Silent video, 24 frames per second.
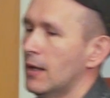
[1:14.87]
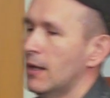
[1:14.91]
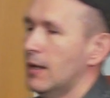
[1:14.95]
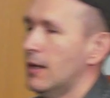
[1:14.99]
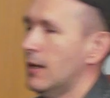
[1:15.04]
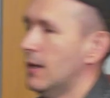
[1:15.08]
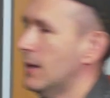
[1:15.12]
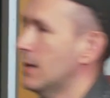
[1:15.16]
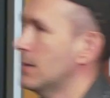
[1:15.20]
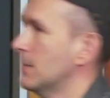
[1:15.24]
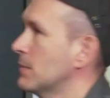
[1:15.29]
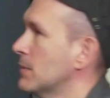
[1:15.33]

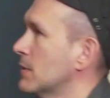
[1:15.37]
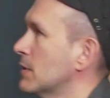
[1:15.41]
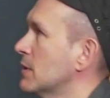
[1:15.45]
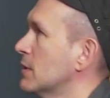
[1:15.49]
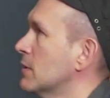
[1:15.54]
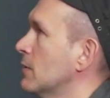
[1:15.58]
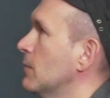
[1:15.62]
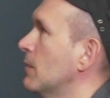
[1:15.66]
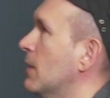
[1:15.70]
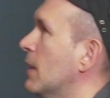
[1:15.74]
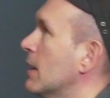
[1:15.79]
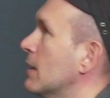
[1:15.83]

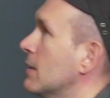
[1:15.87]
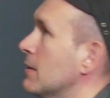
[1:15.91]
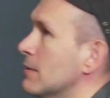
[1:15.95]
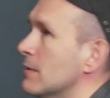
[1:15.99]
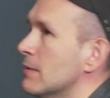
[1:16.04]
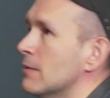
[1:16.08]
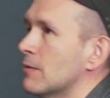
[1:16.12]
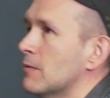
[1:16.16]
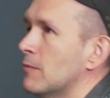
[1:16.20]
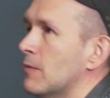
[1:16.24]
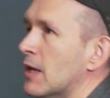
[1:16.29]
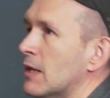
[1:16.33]
So
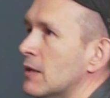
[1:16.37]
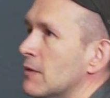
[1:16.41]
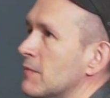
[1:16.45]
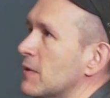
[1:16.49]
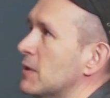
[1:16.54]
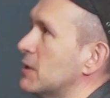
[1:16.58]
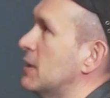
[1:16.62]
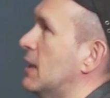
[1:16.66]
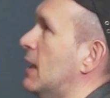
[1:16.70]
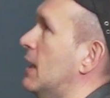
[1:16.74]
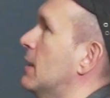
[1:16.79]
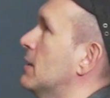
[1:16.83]
one of
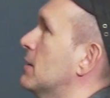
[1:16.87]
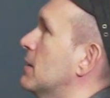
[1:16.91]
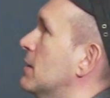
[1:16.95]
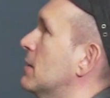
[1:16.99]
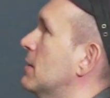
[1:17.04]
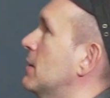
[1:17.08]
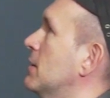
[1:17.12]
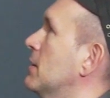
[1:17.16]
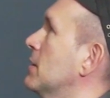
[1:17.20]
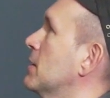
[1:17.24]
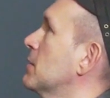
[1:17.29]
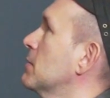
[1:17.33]
the challenges
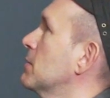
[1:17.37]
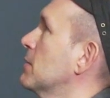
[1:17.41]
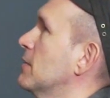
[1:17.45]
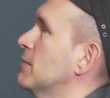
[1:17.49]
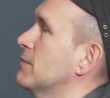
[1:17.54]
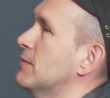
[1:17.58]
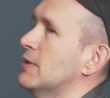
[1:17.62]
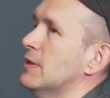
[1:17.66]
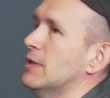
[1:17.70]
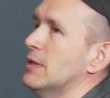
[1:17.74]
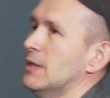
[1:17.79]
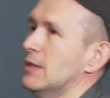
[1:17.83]
deals with